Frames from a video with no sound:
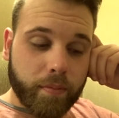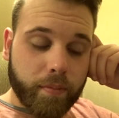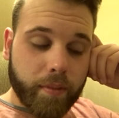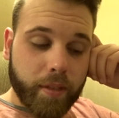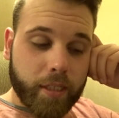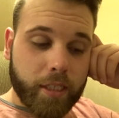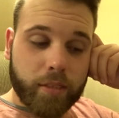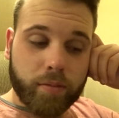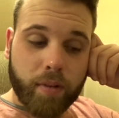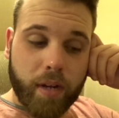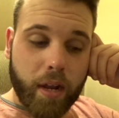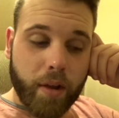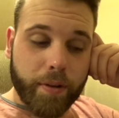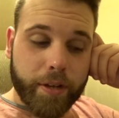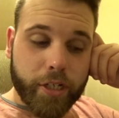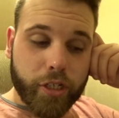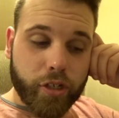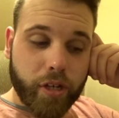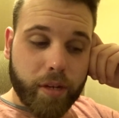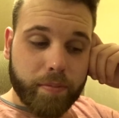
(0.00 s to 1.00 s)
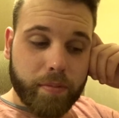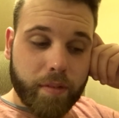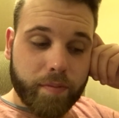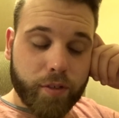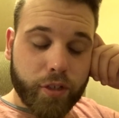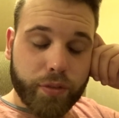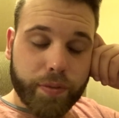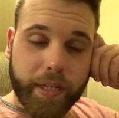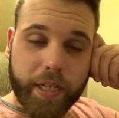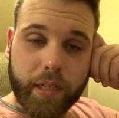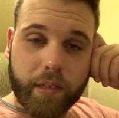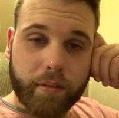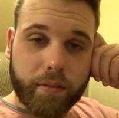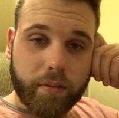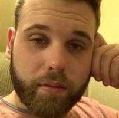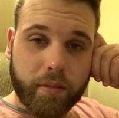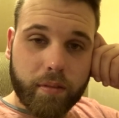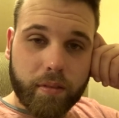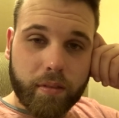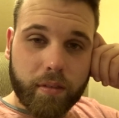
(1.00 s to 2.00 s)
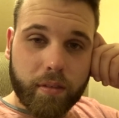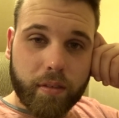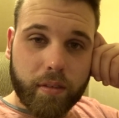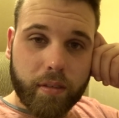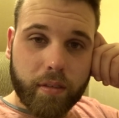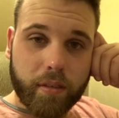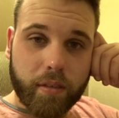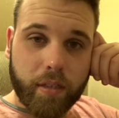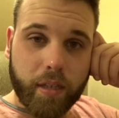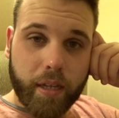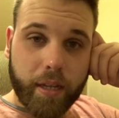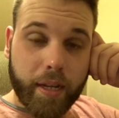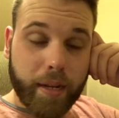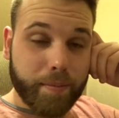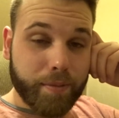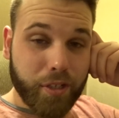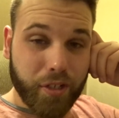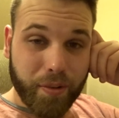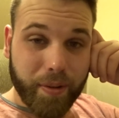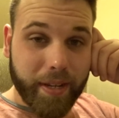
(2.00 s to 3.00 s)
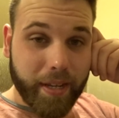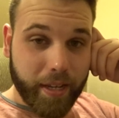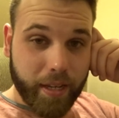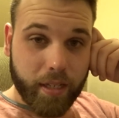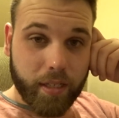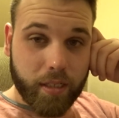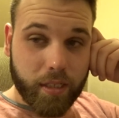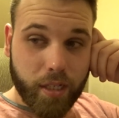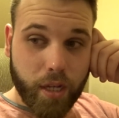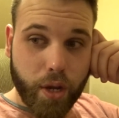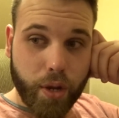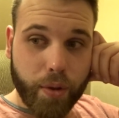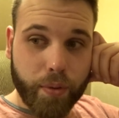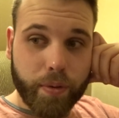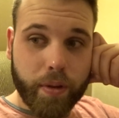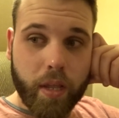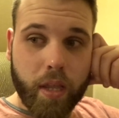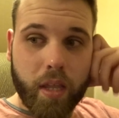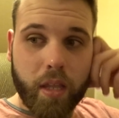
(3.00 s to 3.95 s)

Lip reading: this is what I always dreamed of doing, and I'm doing it. So